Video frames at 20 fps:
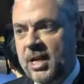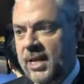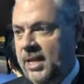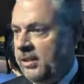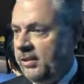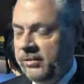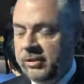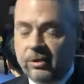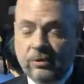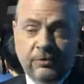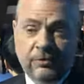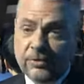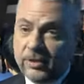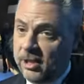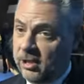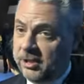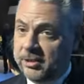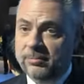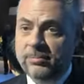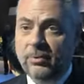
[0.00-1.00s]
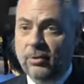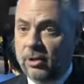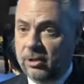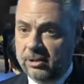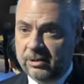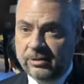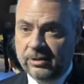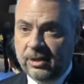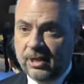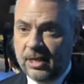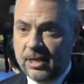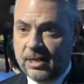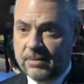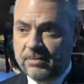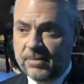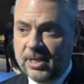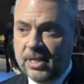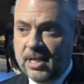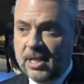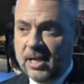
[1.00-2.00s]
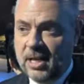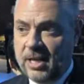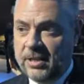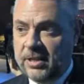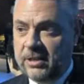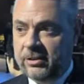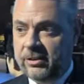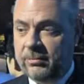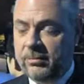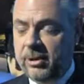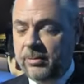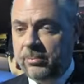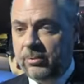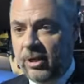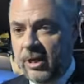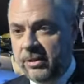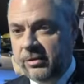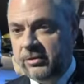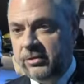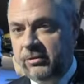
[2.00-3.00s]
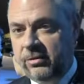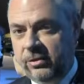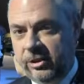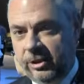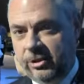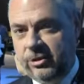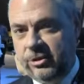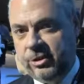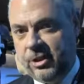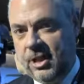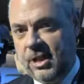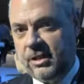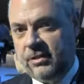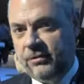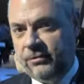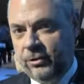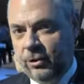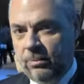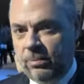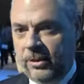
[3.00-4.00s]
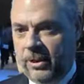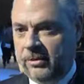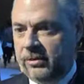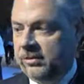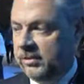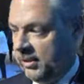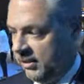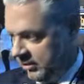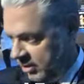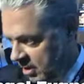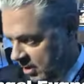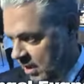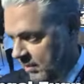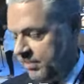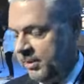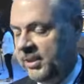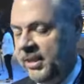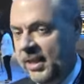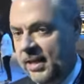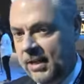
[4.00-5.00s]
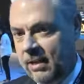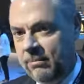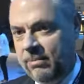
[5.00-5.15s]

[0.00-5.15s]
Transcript: It's still very important. Um, I think some of the price sticker shock of fuel prices that's gone up and down.